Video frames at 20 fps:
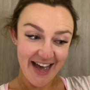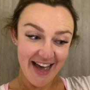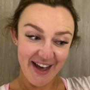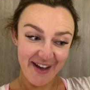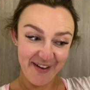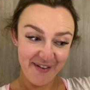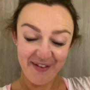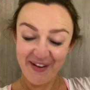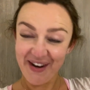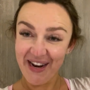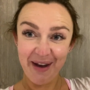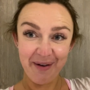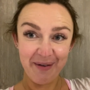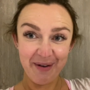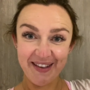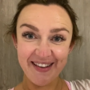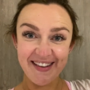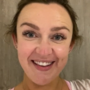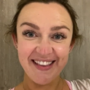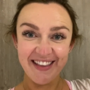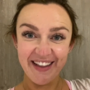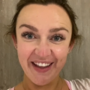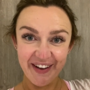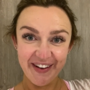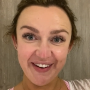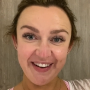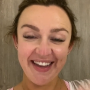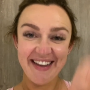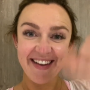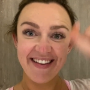half an hour
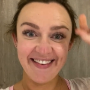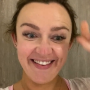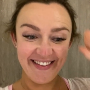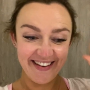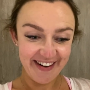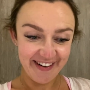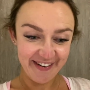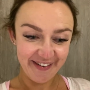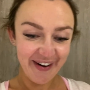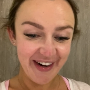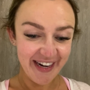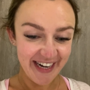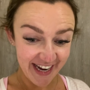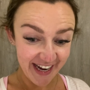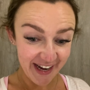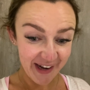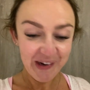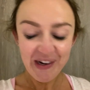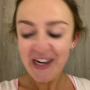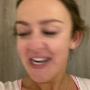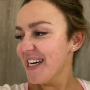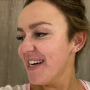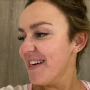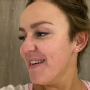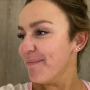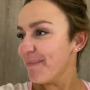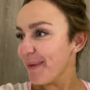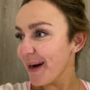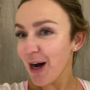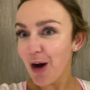slot that is starting right now.
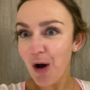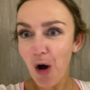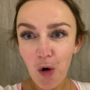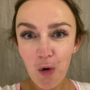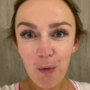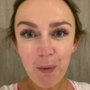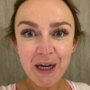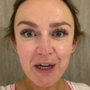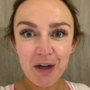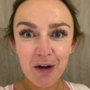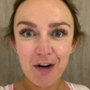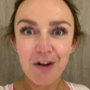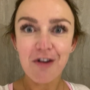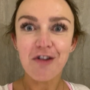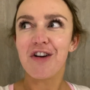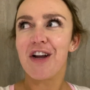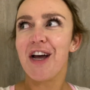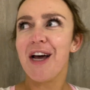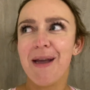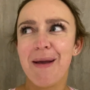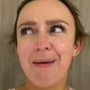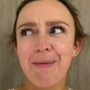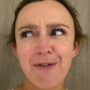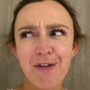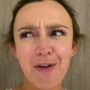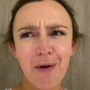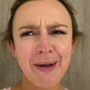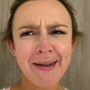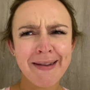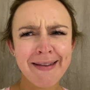But oh my gosh, I am
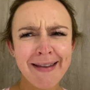so excited